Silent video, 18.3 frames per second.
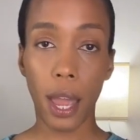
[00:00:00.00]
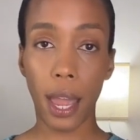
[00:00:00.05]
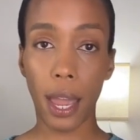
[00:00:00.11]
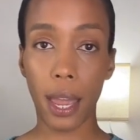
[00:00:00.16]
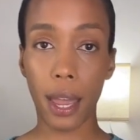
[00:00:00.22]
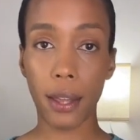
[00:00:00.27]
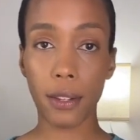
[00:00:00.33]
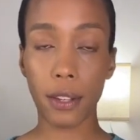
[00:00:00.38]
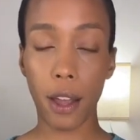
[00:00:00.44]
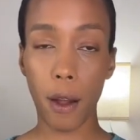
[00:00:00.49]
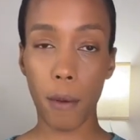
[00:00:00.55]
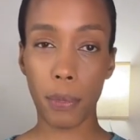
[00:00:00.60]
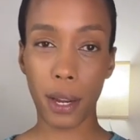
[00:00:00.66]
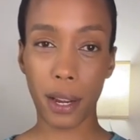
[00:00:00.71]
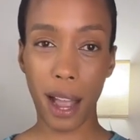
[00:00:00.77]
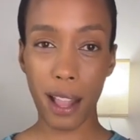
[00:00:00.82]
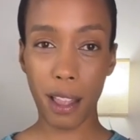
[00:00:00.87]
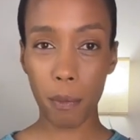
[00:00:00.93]
And
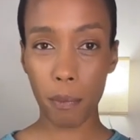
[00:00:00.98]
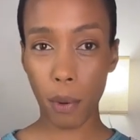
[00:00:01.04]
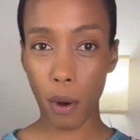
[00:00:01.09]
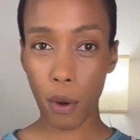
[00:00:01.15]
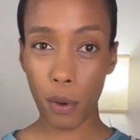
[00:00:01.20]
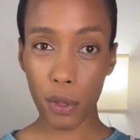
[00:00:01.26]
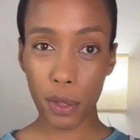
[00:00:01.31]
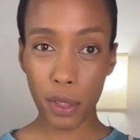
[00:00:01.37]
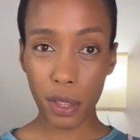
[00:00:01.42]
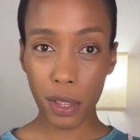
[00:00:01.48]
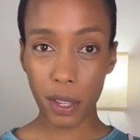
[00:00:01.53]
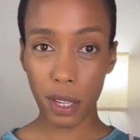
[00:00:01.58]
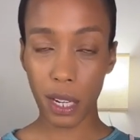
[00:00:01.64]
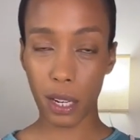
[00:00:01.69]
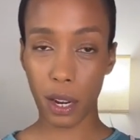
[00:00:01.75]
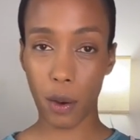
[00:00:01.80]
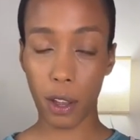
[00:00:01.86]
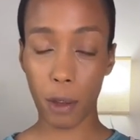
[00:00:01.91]
they're kind of both,
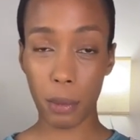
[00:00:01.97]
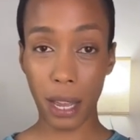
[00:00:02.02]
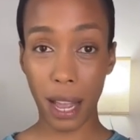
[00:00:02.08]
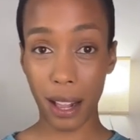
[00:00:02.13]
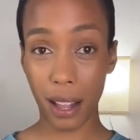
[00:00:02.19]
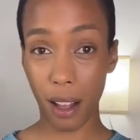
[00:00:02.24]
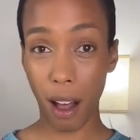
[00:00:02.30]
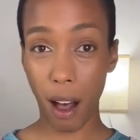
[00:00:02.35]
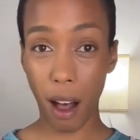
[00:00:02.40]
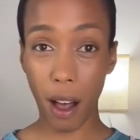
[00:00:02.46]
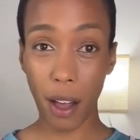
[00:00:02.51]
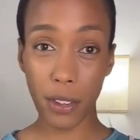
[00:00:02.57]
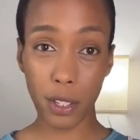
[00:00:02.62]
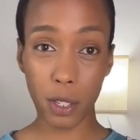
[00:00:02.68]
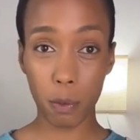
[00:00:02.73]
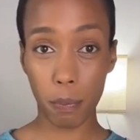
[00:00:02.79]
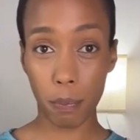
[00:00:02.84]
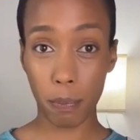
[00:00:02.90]
can be kind of
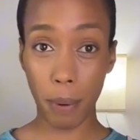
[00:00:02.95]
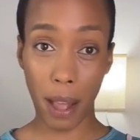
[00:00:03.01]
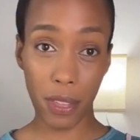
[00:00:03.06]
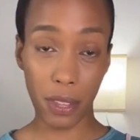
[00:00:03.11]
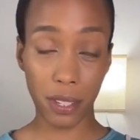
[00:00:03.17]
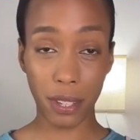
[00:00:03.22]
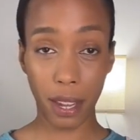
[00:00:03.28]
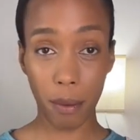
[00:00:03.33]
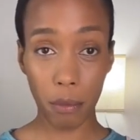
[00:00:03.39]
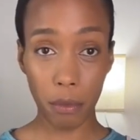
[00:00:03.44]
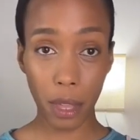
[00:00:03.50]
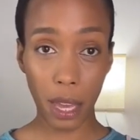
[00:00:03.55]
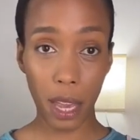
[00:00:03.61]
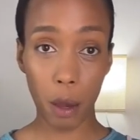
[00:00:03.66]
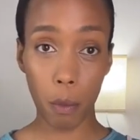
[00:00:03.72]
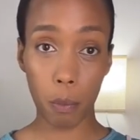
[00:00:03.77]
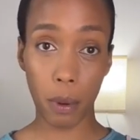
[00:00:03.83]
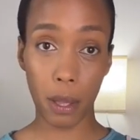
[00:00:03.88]
caused by the same
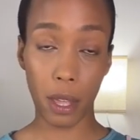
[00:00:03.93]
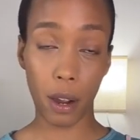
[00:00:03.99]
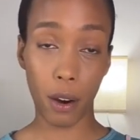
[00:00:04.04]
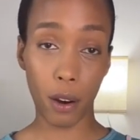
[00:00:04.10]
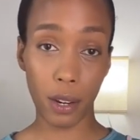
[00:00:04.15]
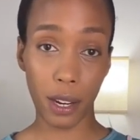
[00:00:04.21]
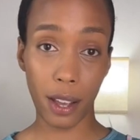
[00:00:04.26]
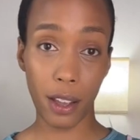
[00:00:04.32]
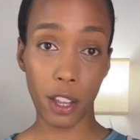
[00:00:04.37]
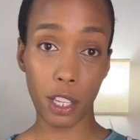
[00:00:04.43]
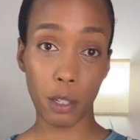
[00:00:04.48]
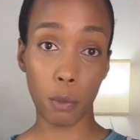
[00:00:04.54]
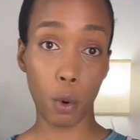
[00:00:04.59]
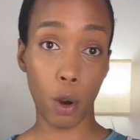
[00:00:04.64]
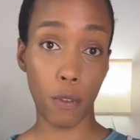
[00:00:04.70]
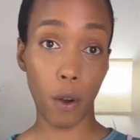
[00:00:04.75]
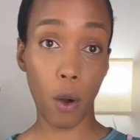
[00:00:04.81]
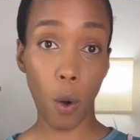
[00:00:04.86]
thing, but a hernia is
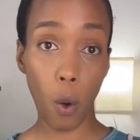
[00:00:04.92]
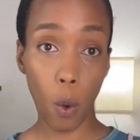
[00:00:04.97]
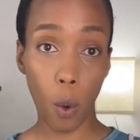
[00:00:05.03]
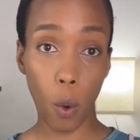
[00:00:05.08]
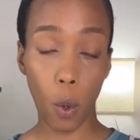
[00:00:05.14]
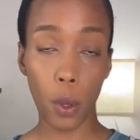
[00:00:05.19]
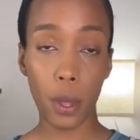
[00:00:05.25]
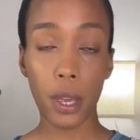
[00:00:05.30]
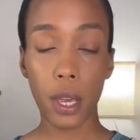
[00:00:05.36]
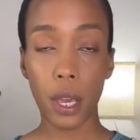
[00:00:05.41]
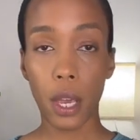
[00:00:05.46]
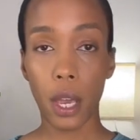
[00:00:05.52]
more of a hole.